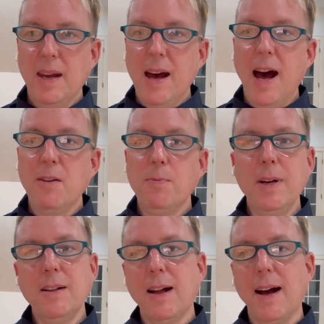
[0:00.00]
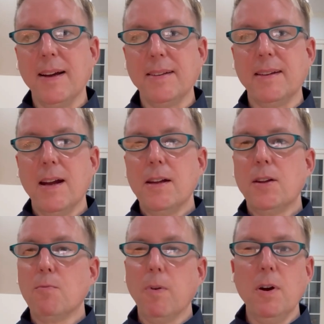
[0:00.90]
I realize
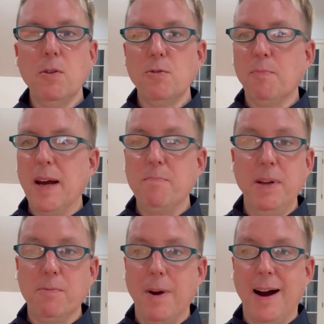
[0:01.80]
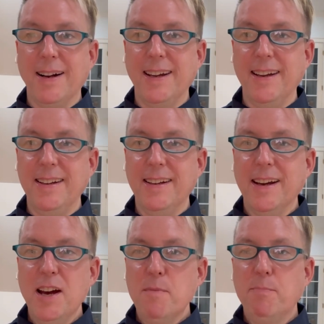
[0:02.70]
the road might be rocky,
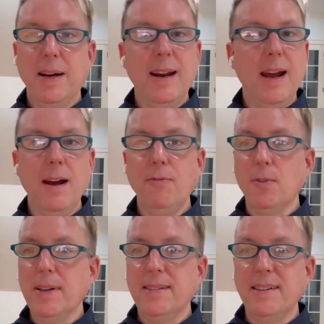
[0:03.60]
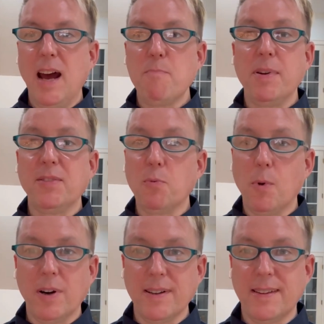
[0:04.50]
but every step is
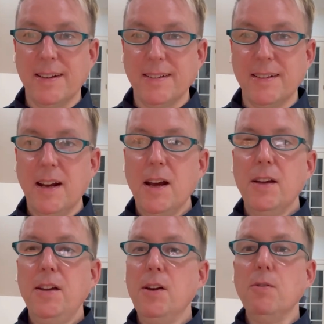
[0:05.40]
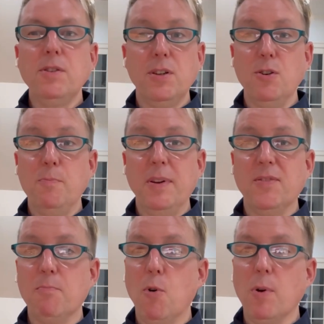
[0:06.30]
worth it. YouTube
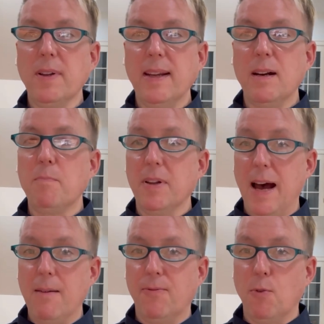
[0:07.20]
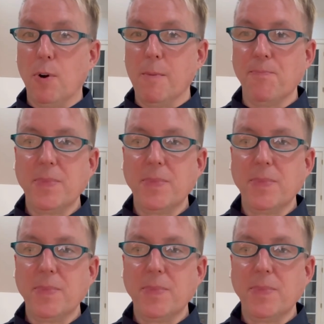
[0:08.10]
is more than a platform,